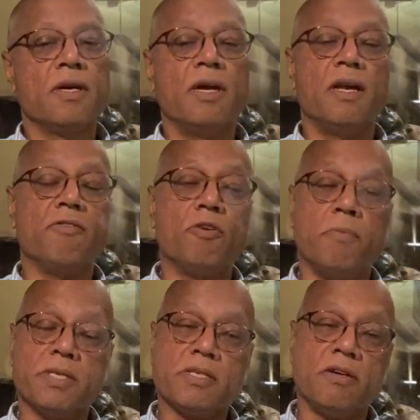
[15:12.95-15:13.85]
And I've got
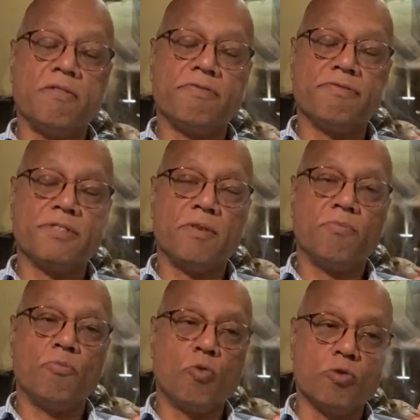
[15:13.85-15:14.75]
myself
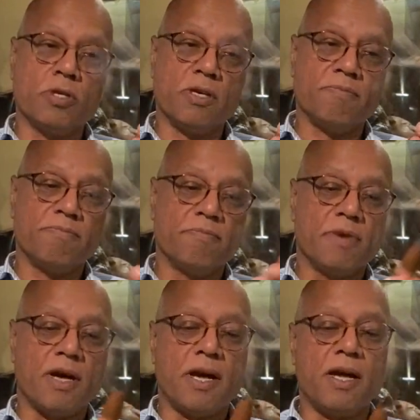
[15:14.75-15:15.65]
some water
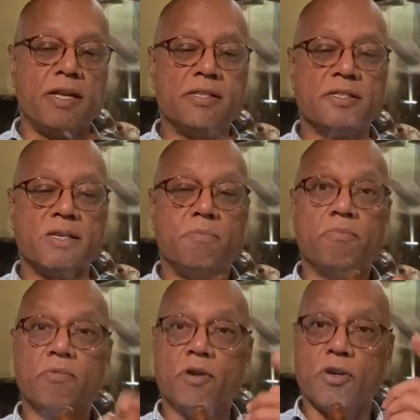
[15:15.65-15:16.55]
and some
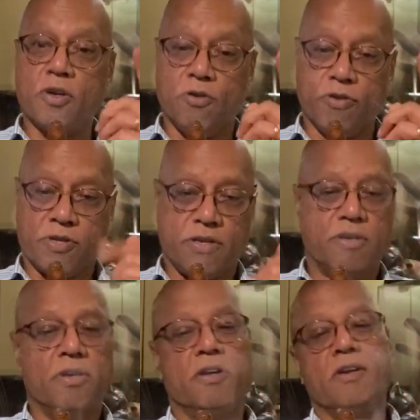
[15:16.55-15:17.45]
Coke.
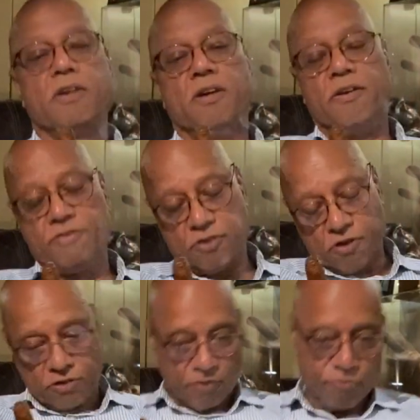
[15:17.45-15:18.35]
I've also
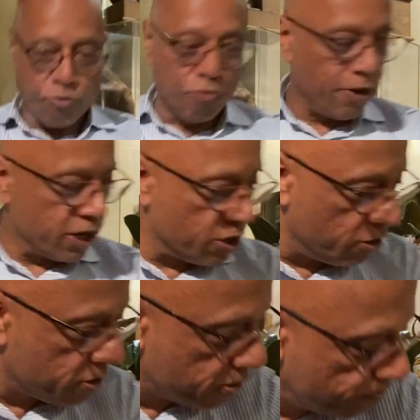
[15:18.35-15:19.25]
got some full fat Coke